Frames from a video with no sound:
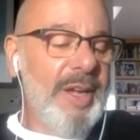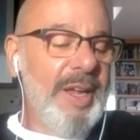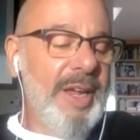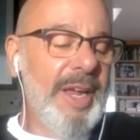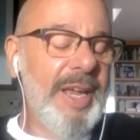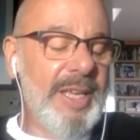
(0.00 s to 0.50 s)

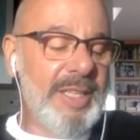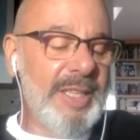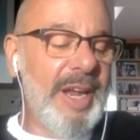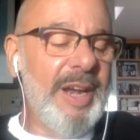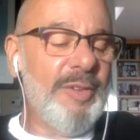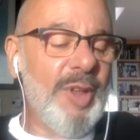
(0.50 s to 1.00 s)

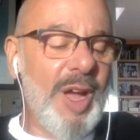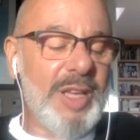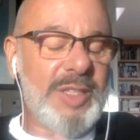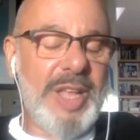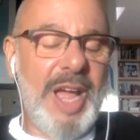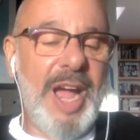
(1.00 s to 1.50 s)
they've
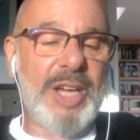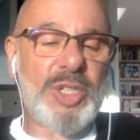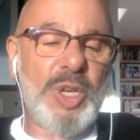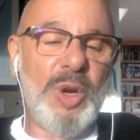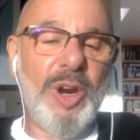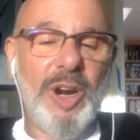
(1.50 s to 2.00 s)
lost the hash.
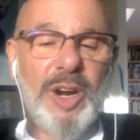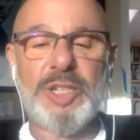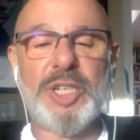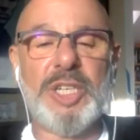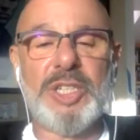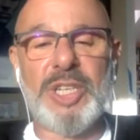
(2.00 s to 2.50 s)
So
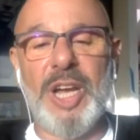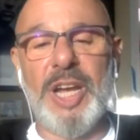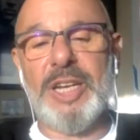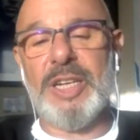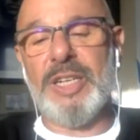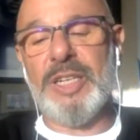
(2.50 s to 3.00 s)
Hershey's like,